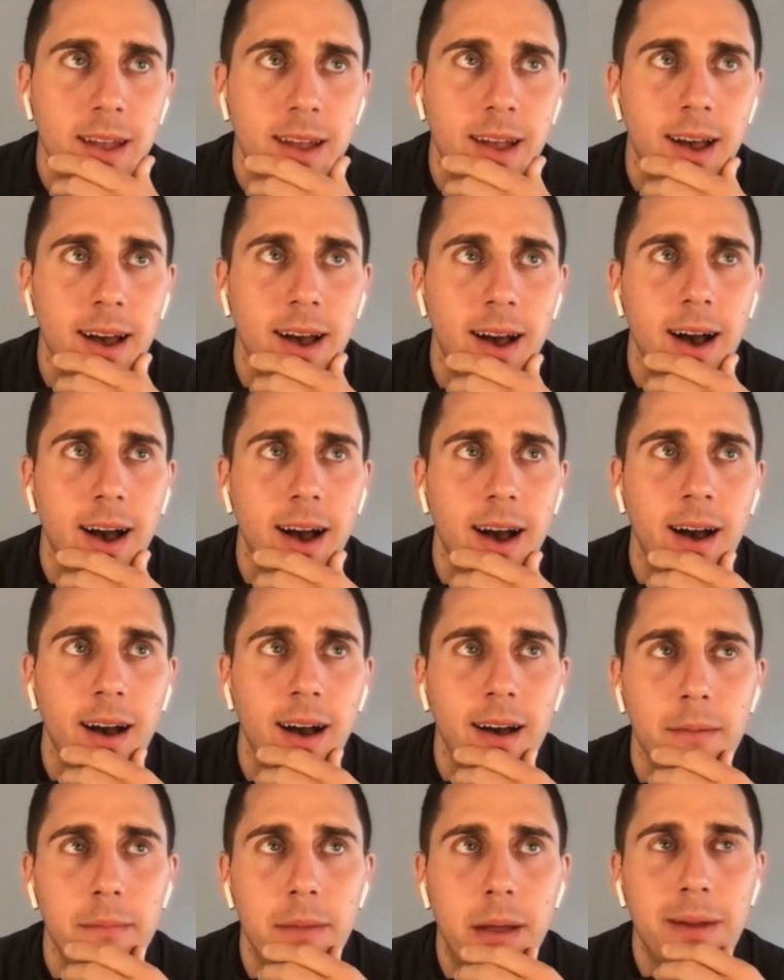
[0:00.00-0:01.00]
uh,
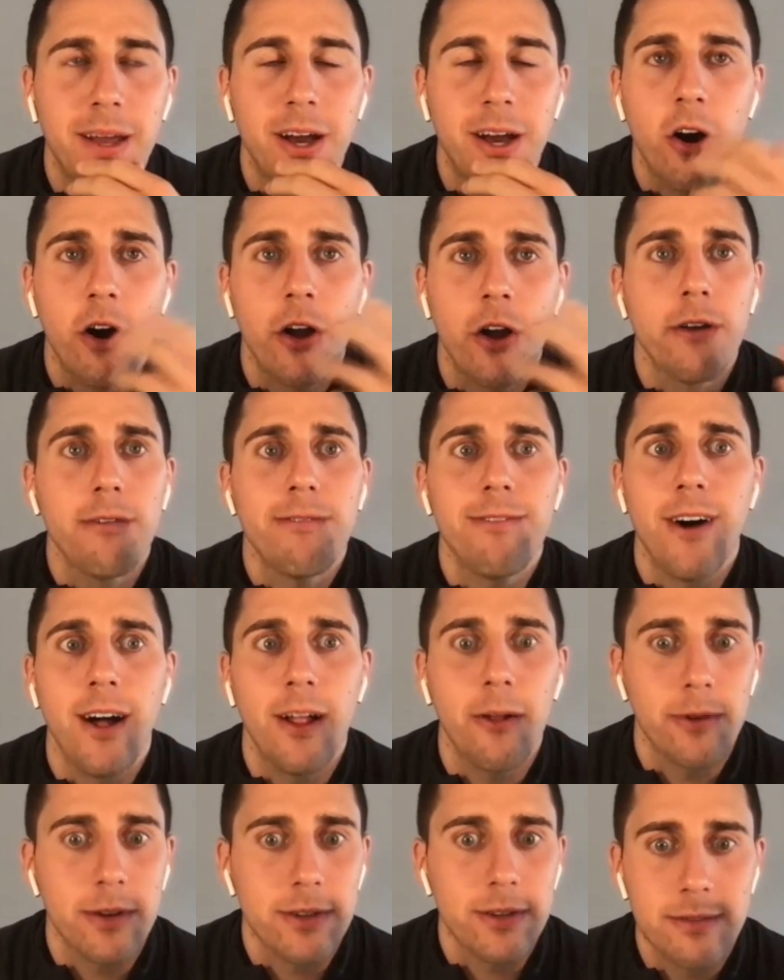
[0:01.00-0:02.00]
maybe 100
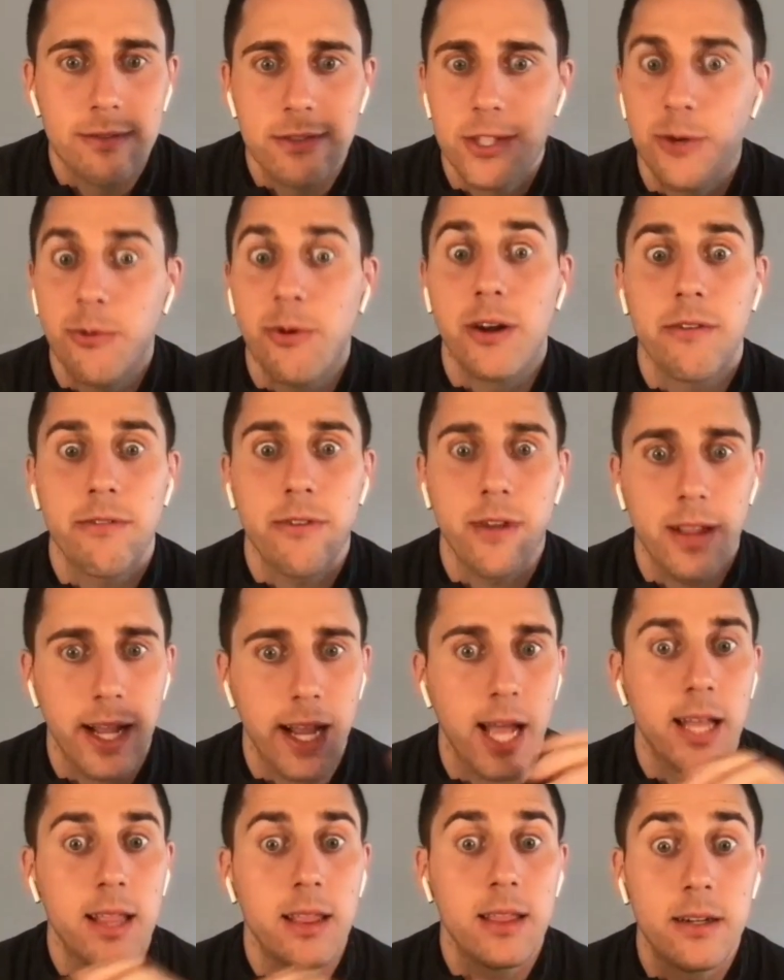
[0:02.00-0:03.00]
followers, 200. Like
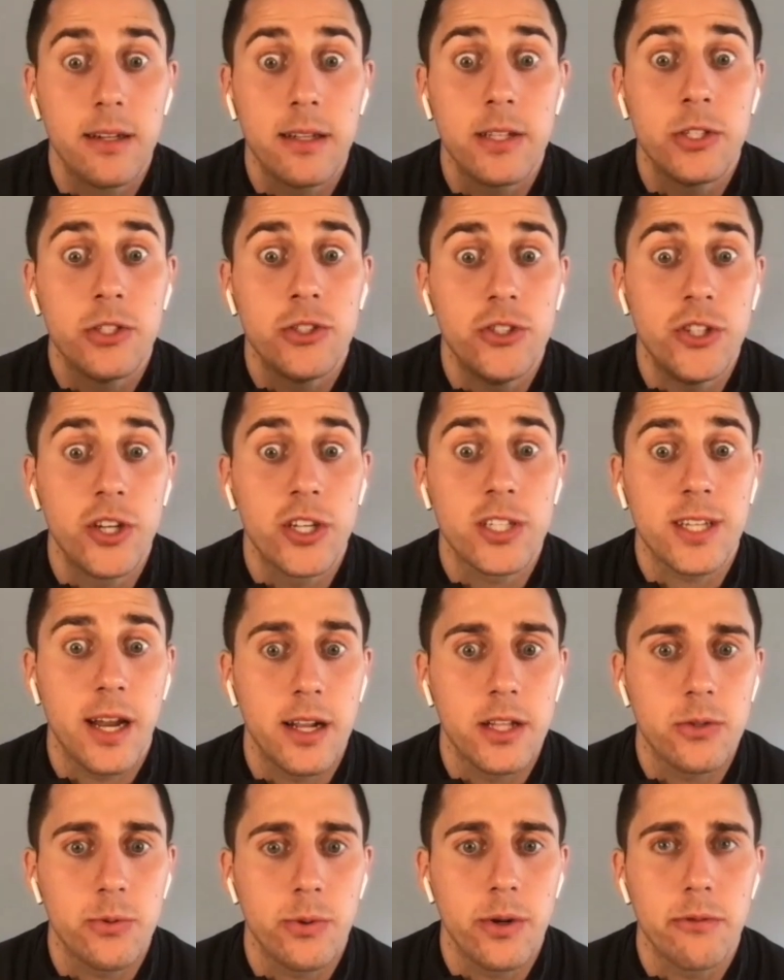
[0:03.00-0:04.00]
I literally just
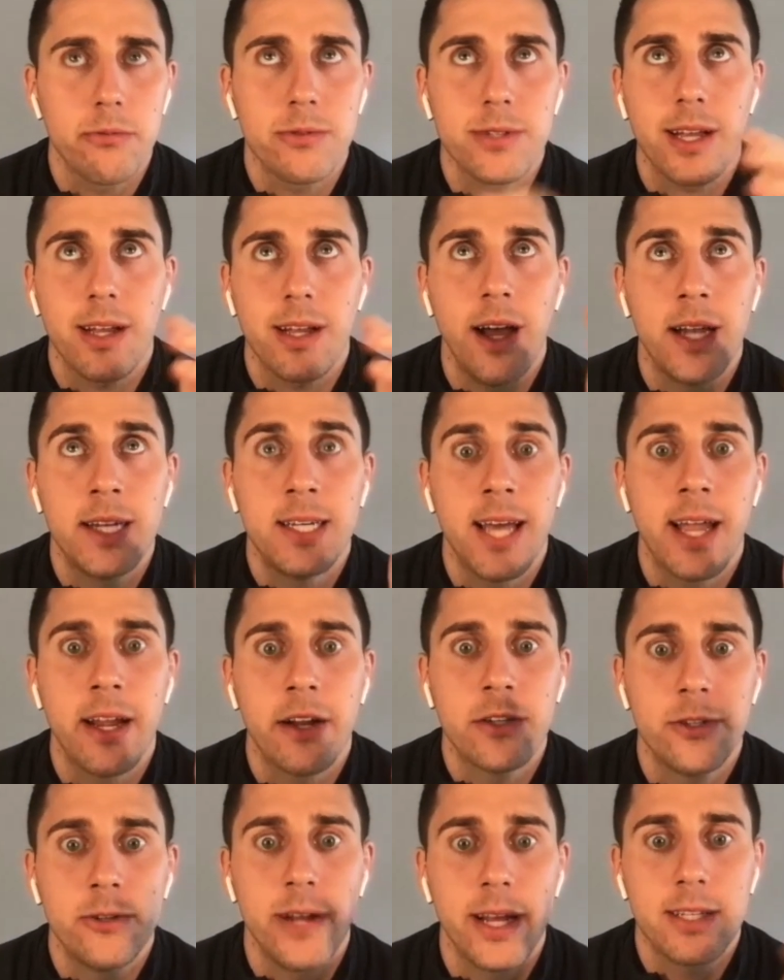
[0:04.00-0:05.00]
got on Twitter. It was like a day
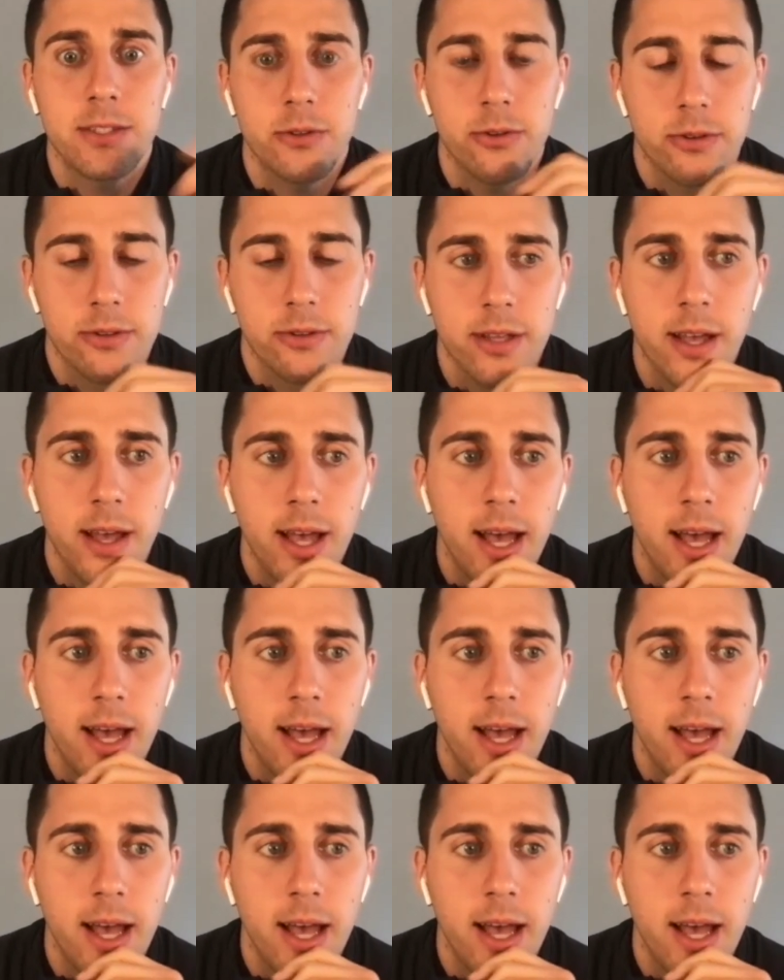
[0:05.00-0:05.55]
or two days old.